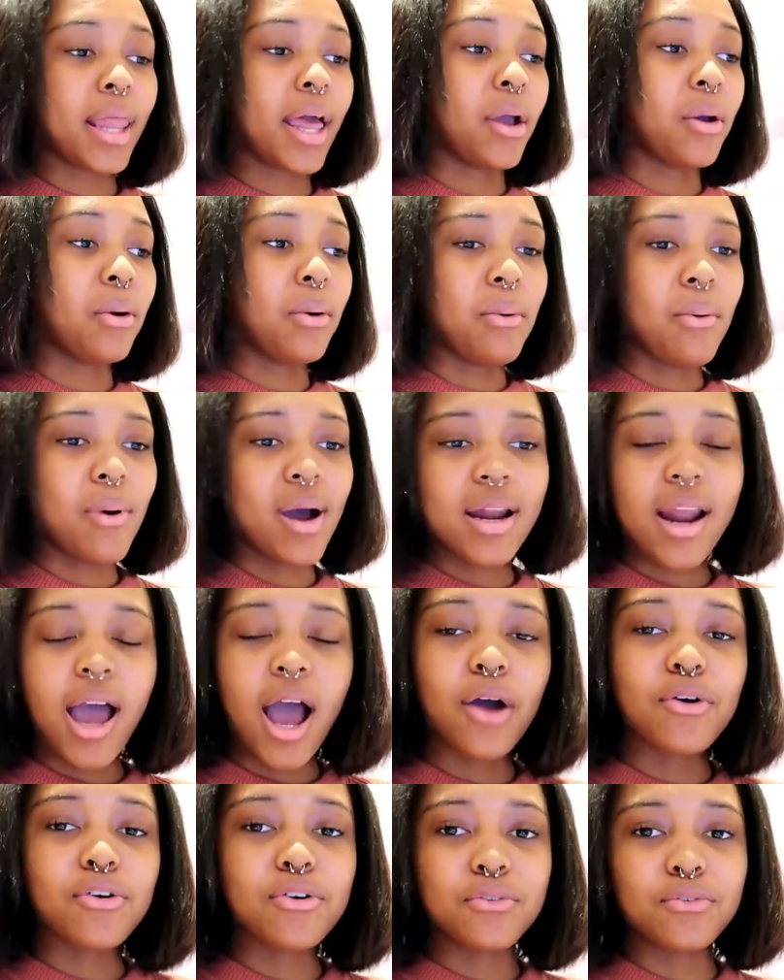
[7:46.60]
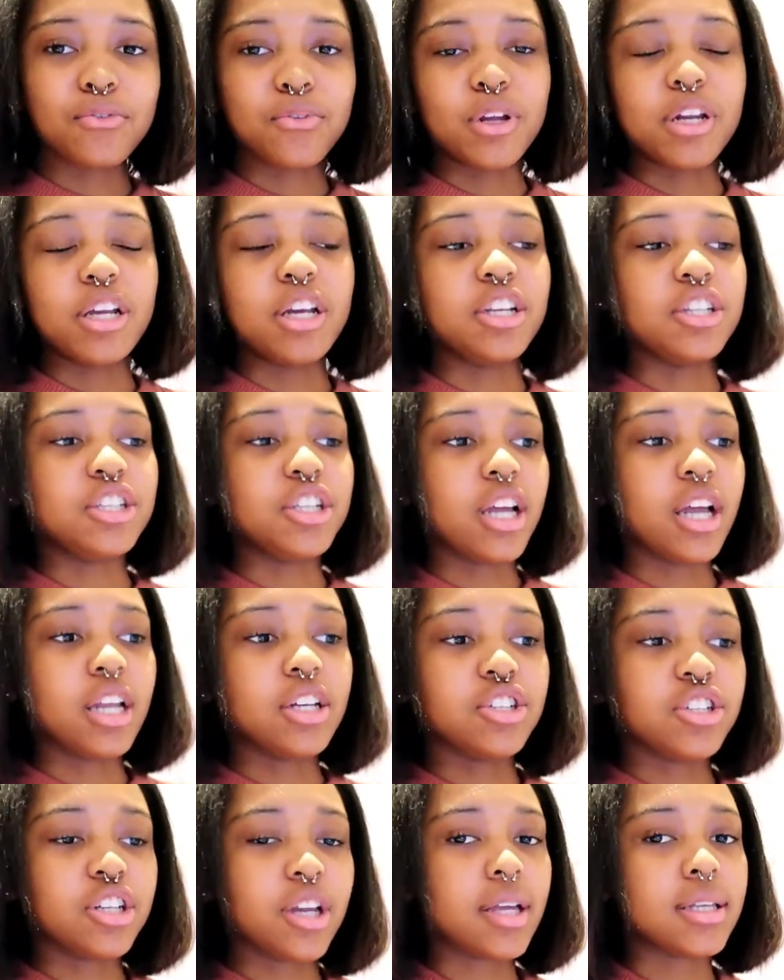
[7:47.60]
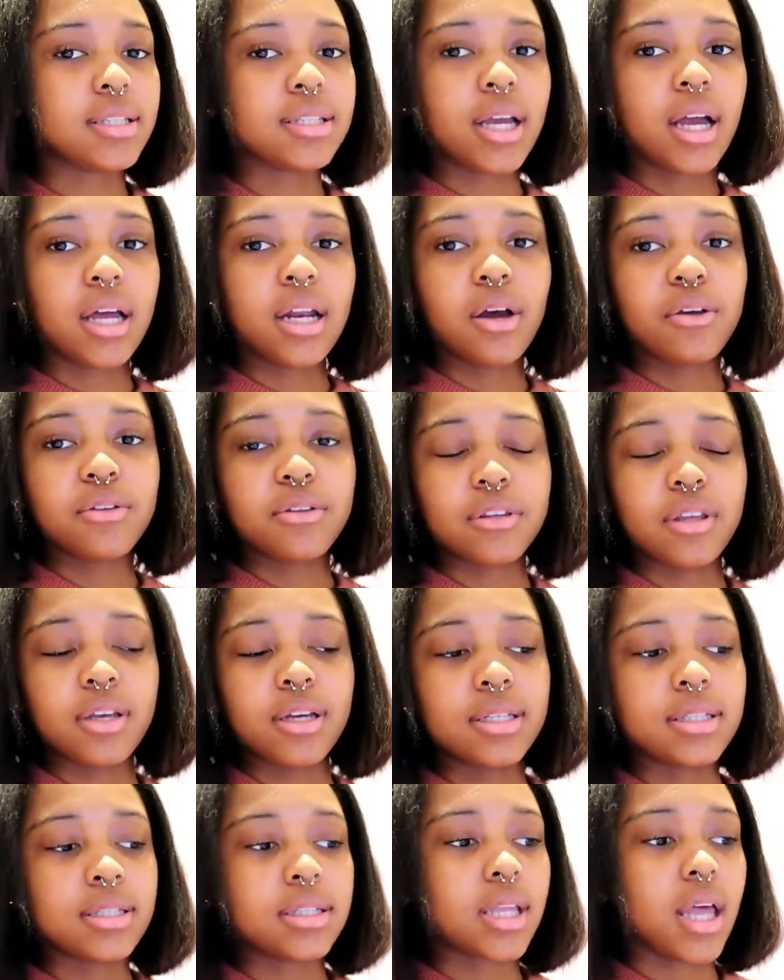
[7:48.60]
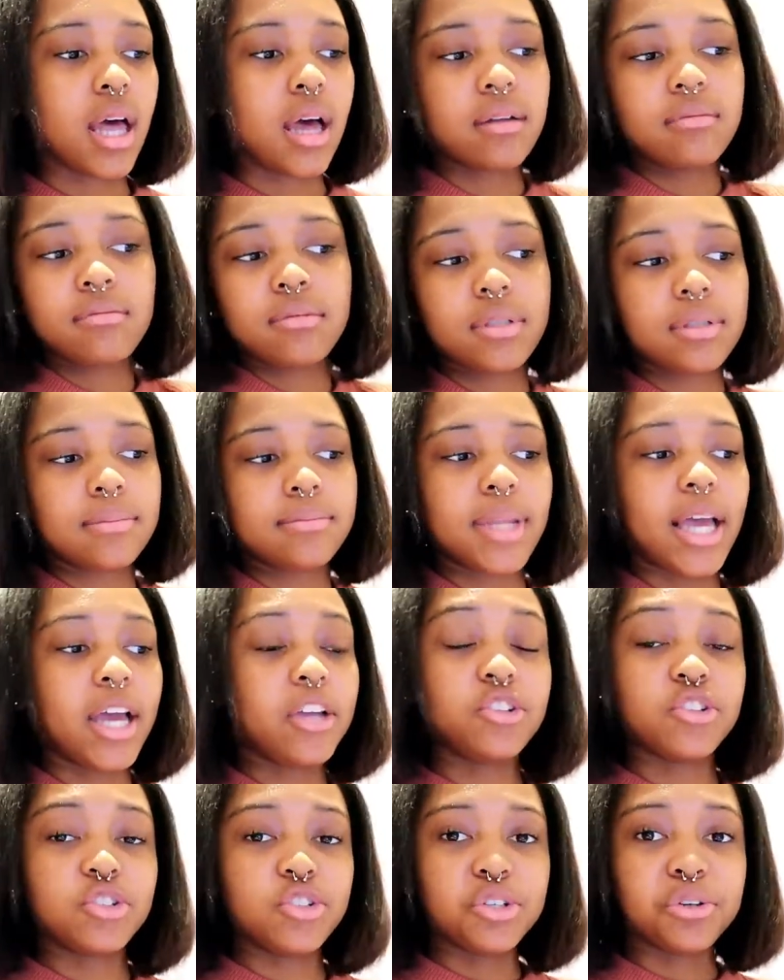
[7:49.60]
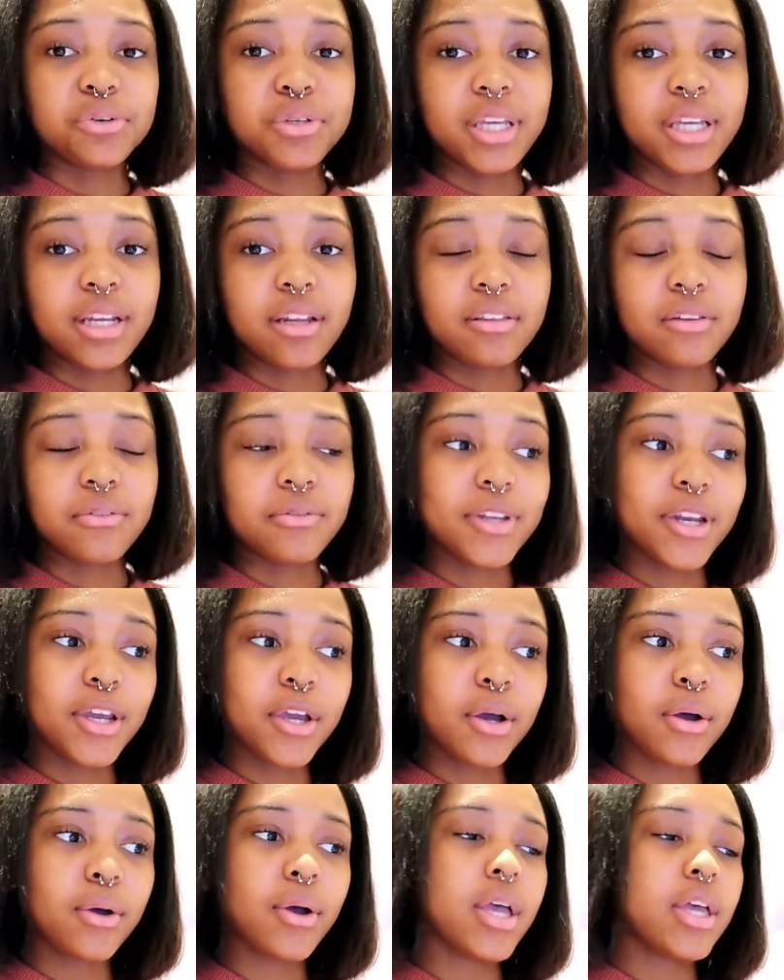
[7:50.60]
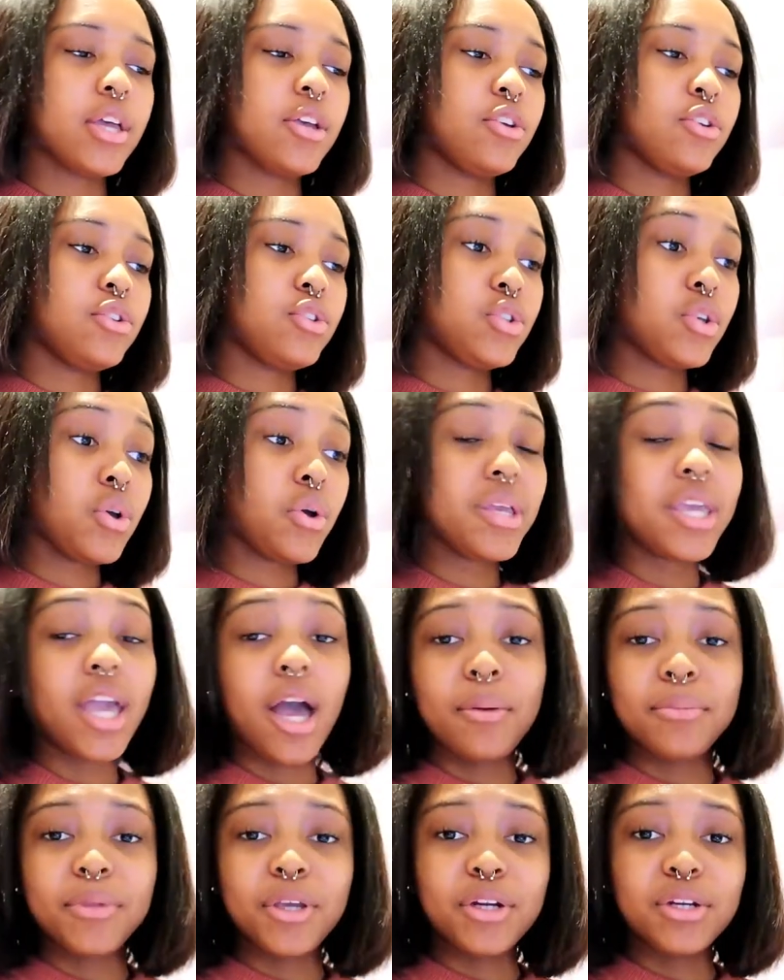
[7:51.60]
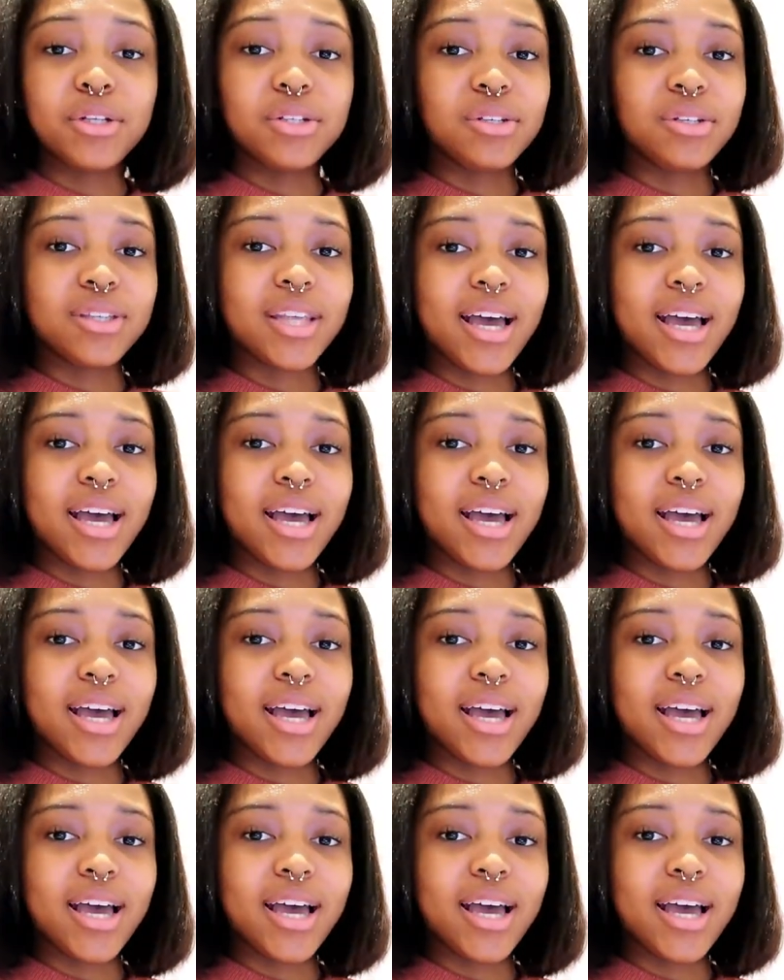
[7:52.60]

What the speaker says: like 1 hour footage and just cut out things that I just don't need in the video. So yeah, I'm gonna do